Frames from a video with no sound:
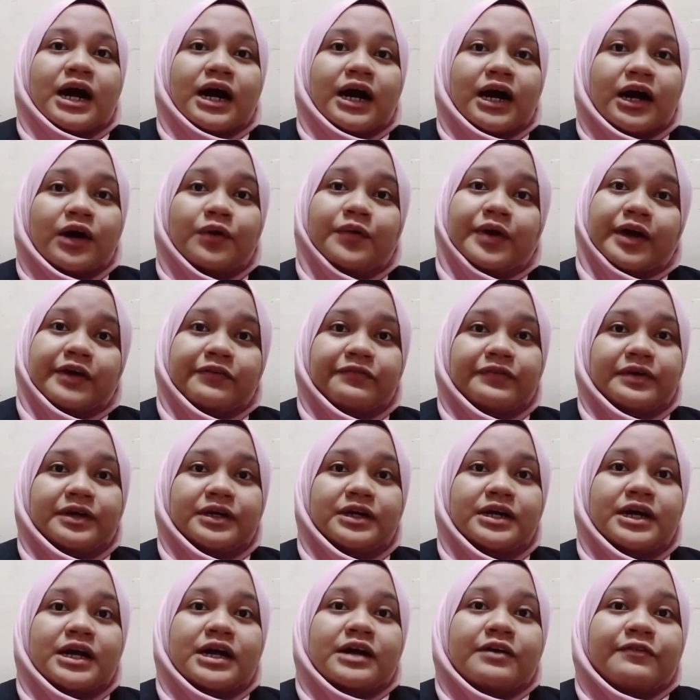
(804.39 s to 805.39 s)

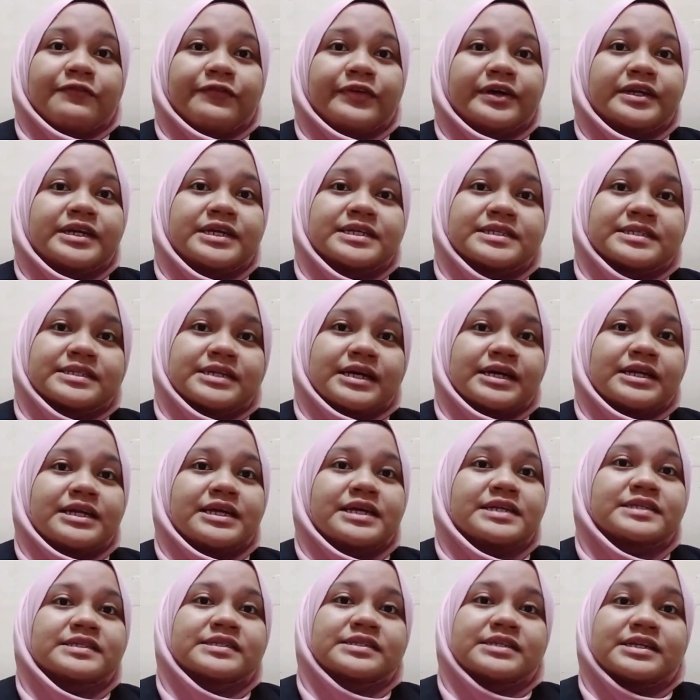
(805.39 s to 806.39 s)
However, further
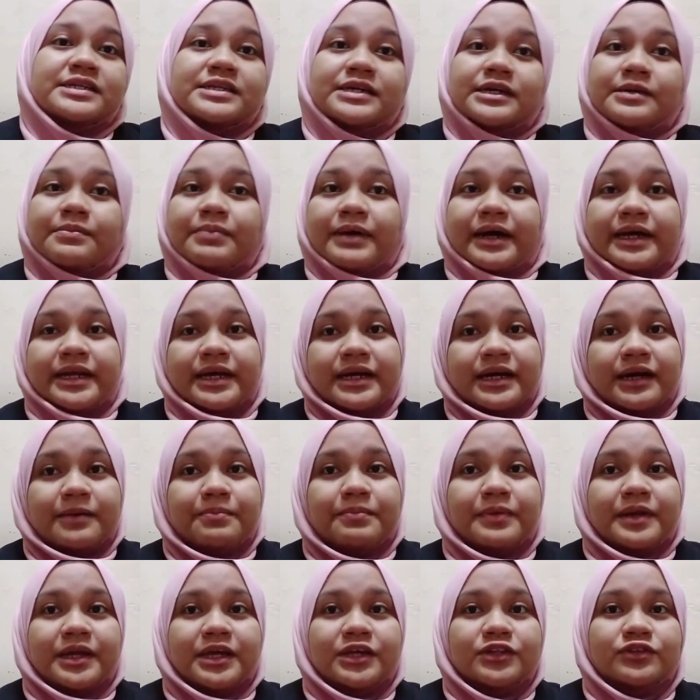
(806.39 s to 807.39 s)
study is needed by the
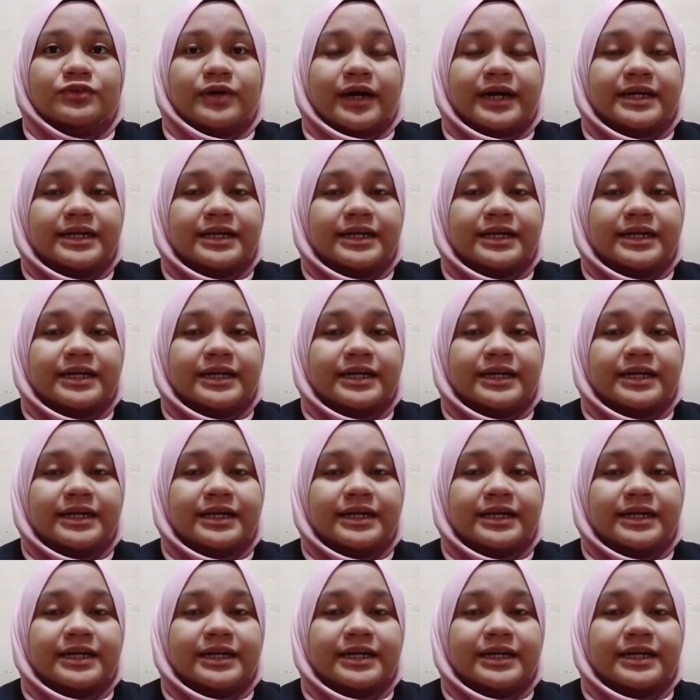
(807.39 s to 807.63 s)
company to